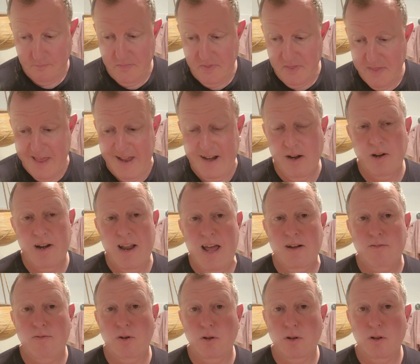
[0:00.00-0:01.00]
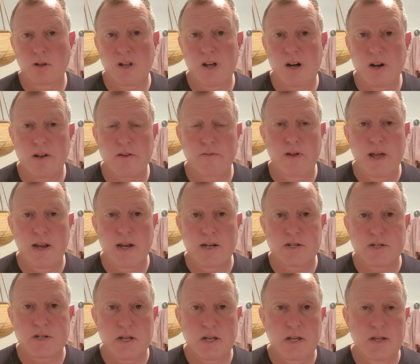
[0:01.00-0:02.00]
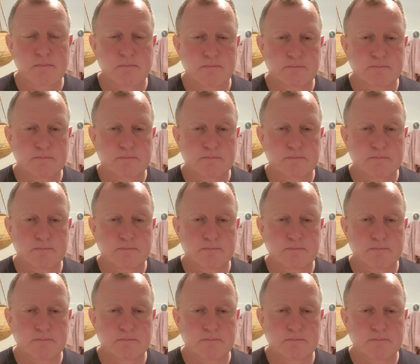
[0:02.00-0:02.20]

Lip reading: They're going to have a lot of energy.